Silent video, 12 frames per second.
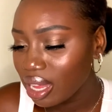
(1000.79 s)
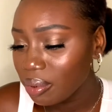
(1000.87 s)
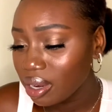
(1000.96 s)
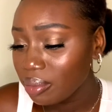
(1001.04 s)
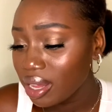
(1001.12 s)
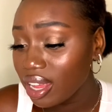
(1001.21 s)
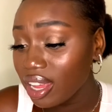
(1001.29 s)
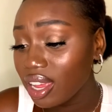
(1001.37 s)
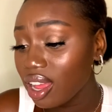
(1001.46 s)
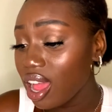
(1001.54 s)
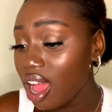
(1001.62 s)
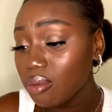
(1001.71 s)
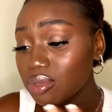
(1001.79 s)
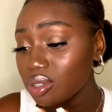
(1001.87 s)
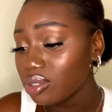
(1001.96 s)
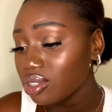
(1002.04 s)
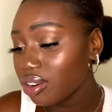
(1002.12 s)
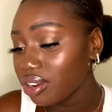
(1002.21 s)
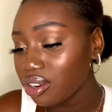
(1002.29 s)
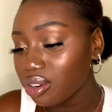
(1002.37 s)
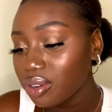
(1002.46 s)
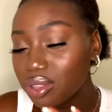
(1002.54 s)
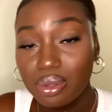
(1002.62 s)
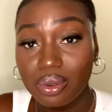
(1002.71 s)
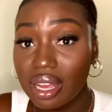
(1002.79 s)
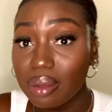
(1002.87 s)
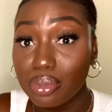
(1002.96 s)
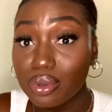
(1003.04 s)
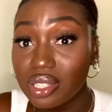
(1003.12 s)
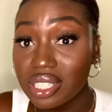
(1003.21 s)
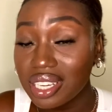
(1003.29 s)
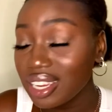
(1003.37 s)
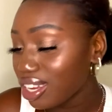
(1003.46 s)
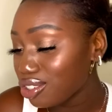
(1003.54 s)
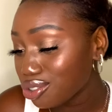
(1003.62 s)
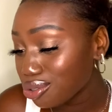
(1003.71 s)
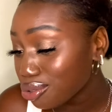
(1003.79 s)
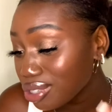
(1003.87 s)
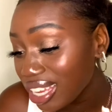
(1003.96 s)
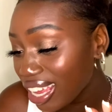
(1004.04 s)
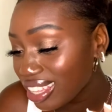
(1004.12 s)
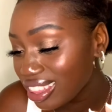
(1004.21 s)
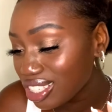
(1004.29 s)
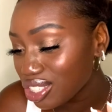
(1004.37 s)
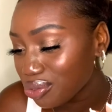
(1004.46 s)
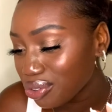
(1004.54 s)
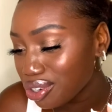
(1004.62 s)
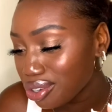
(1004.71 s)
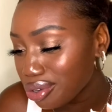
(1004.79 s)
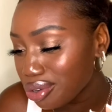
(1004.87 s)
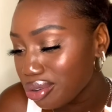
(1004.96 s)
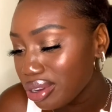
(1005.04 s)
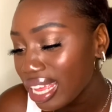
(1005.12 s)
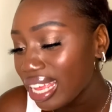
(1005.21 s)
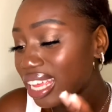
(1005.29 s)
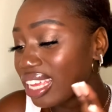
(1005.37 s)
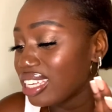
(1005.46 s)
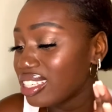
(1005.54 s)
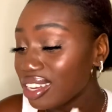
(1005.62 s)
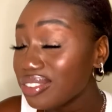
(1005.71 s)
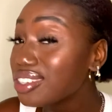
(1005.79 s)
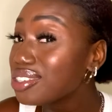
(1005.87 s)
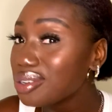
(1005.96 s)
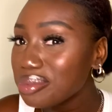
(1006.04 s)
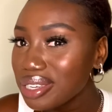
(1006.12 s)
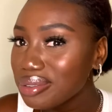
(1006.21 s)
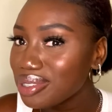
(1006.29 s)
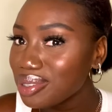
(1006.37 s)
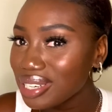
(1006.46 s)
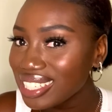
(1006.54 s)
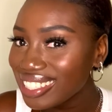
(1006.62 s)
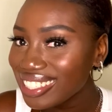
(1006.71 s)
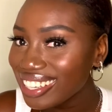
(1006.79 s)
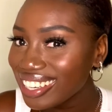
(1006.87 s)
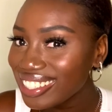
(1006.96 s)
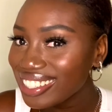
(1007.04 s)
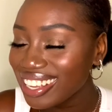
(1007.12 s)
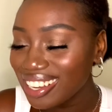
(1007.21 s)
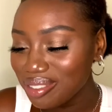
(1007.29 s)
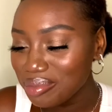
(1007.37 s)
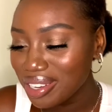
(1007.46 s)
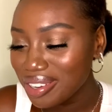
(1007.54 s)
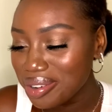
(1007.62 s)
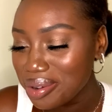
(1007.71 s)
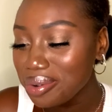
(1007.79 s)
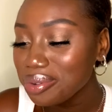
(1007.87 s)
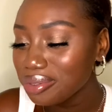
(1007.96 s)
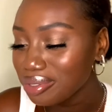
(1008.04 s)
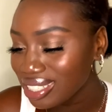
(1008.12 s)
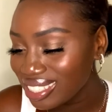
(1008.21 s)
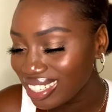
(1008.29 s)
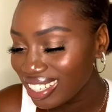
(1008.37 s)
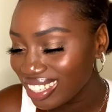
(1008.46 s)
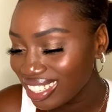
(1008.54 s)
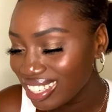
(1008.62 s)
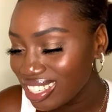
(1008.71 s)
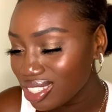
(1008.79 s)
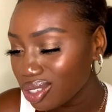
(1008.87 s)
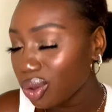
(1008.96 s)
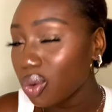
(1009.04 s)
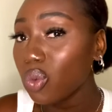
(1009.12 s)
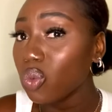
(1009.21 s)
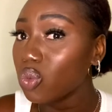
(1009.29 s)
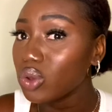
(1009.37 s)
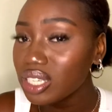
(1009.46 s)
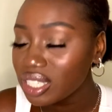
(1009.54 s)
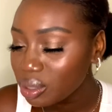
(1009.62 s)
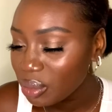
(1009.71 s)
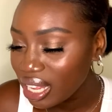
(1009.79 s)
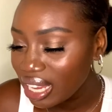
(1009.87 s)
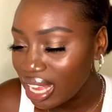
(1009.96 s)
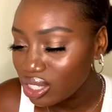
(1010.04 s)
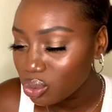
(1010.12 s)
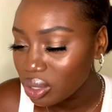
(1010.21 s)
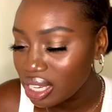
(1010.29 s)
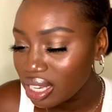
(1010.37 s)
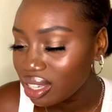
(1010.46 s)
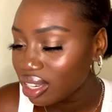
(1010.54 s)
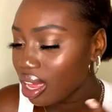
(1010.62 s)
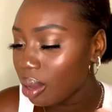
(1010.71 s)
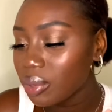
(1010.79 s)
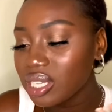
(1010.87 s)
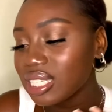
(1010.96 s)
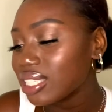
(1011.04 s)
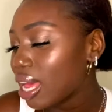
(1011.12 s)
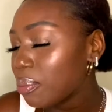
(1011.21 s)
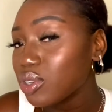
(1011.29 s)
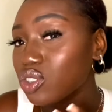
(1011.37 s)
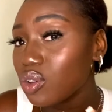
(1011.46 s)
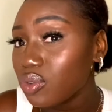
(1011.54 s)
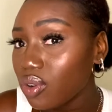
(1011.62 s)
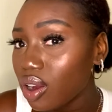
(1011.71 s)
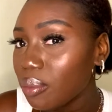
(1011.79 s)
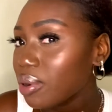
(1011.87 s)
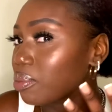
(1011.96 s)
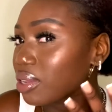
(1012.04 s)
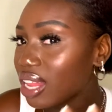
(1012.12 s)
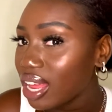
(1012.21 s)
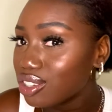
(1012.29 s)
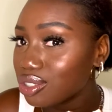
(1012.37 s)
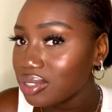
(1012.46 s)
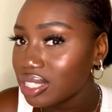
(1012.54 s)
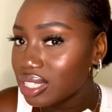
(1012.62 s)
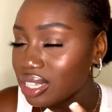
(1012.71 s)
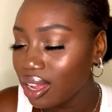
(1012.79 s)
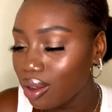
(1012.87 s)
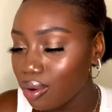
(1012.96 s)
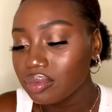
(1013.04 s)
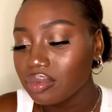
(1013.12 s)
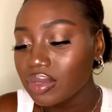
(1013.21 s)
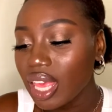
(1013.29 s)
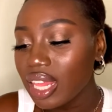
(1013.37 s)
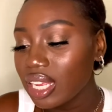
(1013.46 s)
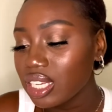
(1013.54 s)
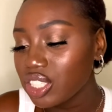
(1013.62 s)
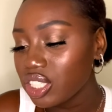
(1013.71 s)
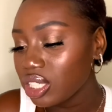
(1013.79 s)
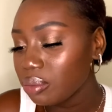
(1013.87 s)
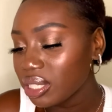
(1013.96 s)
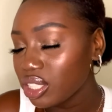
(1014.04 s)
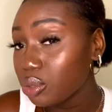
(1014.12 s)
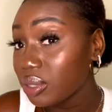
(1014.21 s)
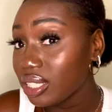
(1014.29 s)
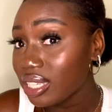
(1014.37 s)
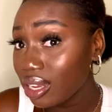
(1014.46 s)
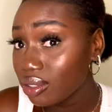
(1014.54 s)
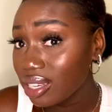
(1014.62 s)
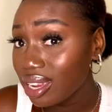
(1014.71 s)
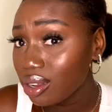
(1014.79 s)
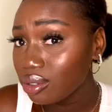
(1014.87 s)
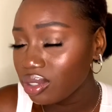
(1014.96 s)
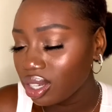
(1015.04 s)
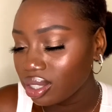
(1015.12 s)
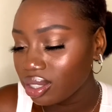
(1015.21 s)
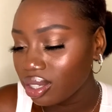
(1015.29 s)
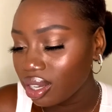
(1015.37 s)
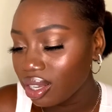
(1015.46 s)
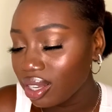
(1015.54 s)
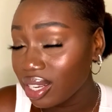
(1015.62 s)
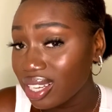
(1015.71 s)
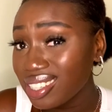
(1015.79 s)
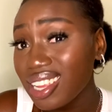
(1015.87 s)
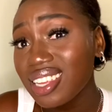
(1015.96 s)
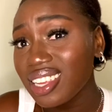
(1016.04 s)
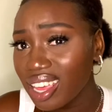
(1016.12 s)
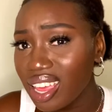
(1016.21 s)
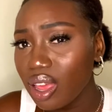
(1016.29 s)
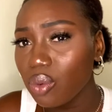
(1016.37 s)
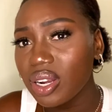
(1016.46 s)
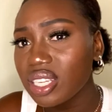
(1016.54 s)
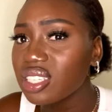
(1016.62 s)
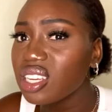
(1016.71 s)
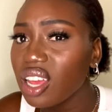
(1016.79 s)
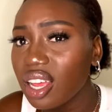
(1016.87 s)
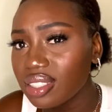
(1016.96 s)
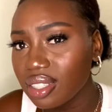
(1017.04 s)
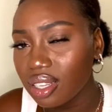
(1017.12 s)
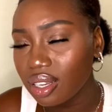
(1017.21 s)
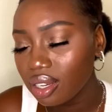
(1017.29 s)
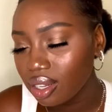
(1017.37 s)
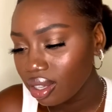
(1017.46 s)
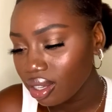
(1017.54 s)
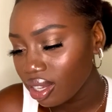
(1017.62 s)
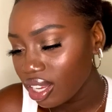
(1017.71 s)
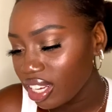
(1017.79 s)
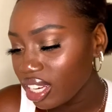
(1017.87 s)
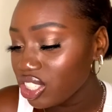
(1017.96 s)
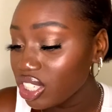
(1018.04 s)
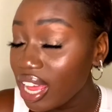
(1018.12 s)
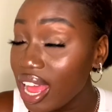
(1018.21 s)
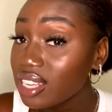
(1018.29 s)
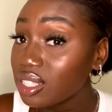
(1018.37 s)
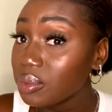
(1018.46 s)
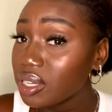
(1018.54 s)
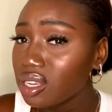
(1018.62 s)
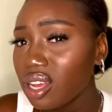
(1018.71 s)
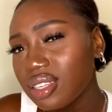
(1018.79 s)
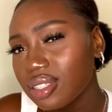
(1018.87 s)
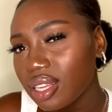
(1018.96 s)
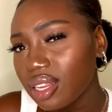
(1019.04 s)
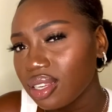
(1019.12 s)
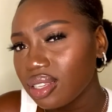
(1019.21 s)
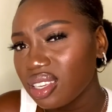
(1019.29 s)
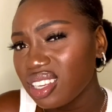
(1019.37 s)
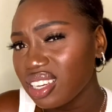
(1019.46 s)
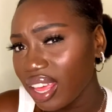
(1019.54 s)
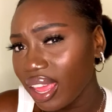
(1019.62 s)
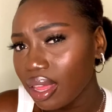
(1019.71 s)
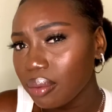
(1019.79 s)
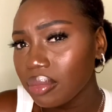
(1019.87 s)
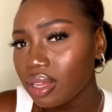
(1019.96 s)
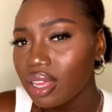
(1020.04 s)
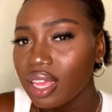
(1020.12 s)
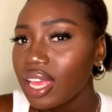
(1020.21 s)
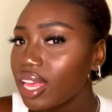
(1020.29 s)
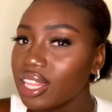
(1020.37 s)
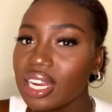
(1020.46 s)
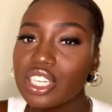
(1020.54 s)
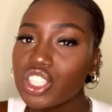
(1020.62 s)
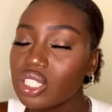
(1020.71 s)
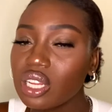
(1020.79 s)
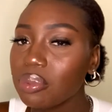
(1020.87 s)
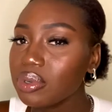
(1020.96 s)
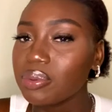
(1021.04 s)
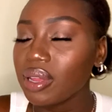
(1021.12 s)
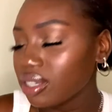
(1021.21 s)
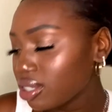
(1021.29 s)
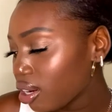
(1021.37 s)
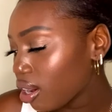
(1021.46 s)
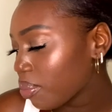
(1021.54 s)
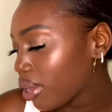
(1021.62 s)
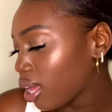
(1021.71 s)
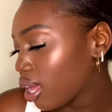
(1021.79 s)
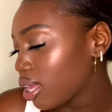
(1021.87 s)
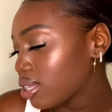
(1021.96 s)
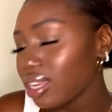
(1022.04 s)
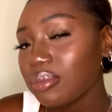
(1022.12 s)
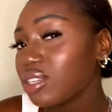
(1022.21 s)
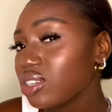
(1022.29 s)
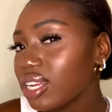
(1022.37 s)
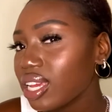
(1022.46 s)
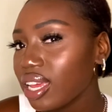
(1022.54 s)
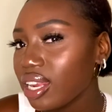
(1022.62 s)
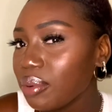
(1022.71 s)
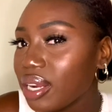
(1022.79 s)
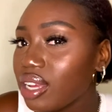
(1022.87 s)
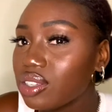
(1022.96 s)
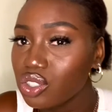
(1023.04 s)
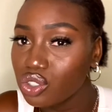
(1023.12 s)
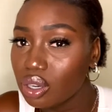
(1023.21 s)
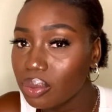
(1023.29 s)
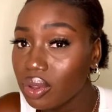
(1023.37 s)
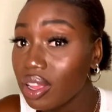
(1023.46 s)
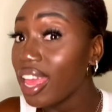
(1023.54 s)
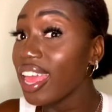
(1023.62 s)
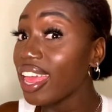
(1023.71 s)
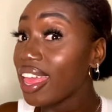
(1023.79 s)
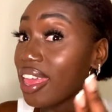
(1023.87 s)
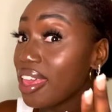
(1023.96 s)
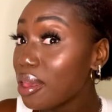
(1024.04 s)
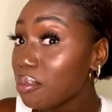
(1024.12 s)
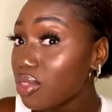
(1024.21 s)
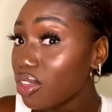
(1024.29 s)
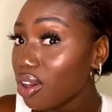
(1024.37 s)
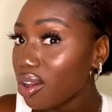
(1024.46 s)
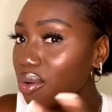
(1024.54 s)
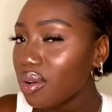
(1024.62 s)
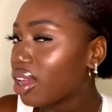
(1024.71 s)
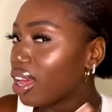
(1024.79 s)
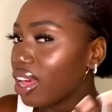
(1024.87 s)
and I'm like, I'm so sorry you're going through that bullshit. I truly hate this for you. He definitely told me he was 26. LMAO, ridiculous. We just met last week. Not much has happened so far, but I'm glad you reached out. And then she messaged me downtown, And I said, yeah, with his cousin. And then she asked me, cousin, name? And then I just stopped responding to her because I'm not trying to get anybody else in trouble. Him though, I